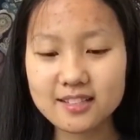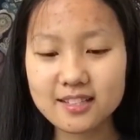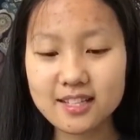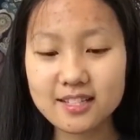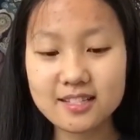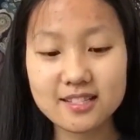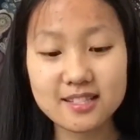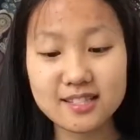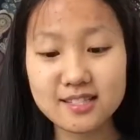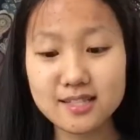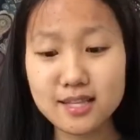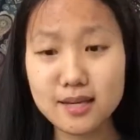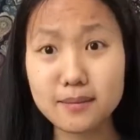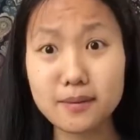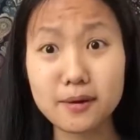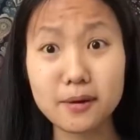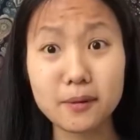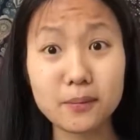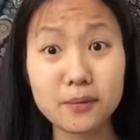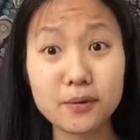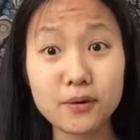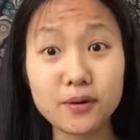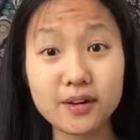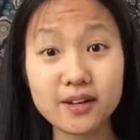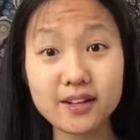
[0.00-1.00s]
it's the same
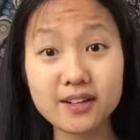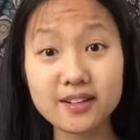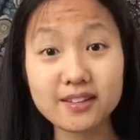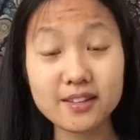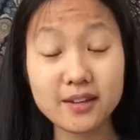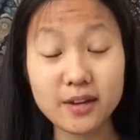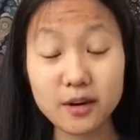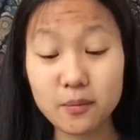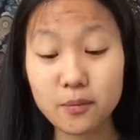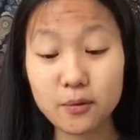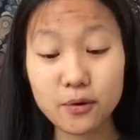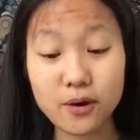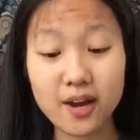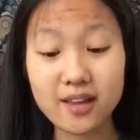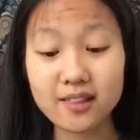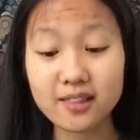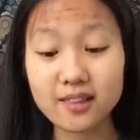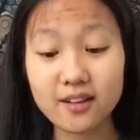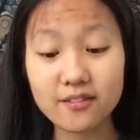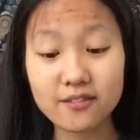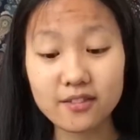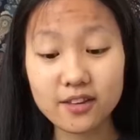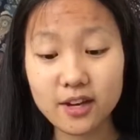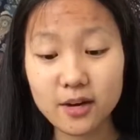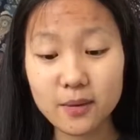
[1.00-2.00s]
airport. The airport, I
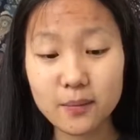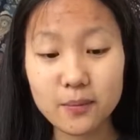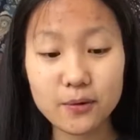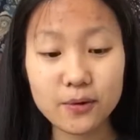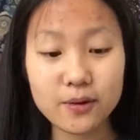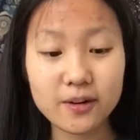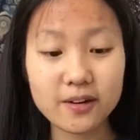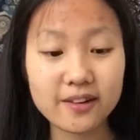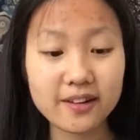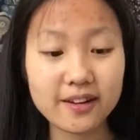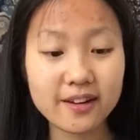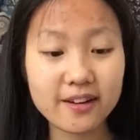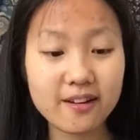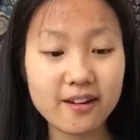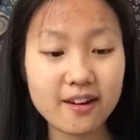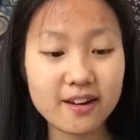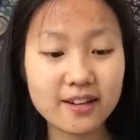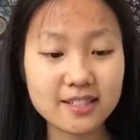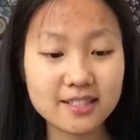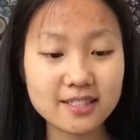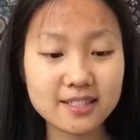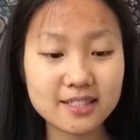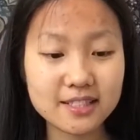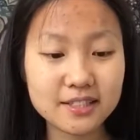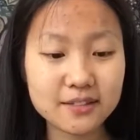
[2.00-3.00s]
love the airport there,
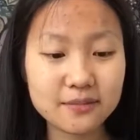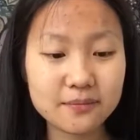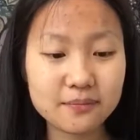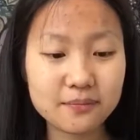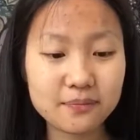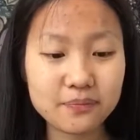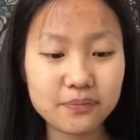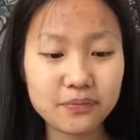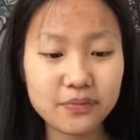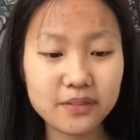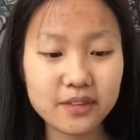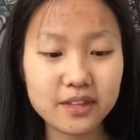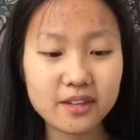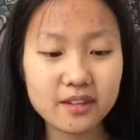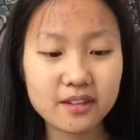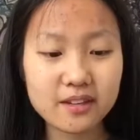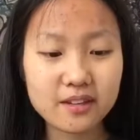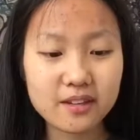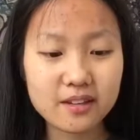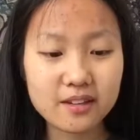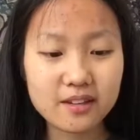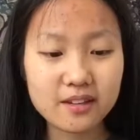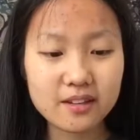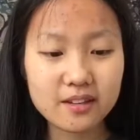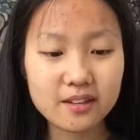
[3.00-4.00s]
honestly.
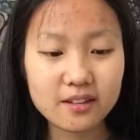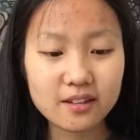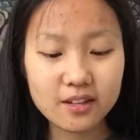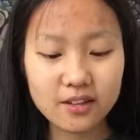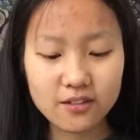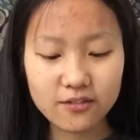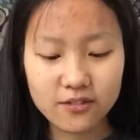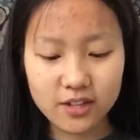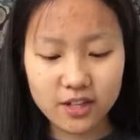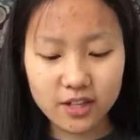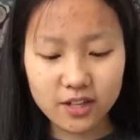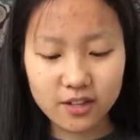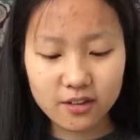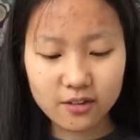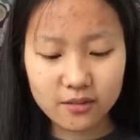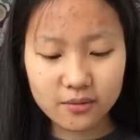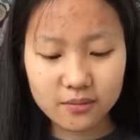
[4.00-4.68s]
Good video.